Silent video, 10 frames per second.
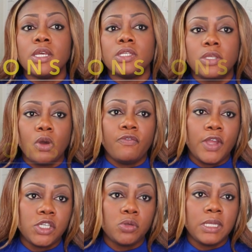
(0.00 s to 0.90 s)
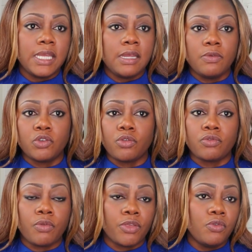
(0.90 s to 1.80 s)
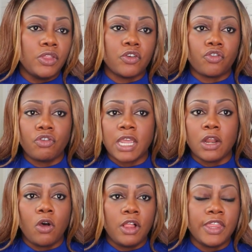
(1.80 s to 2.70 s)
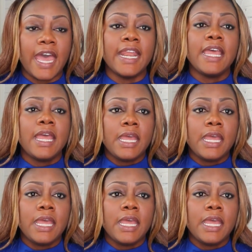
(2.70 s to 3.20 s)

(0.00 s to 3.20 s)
So eventually, through the trick and all that,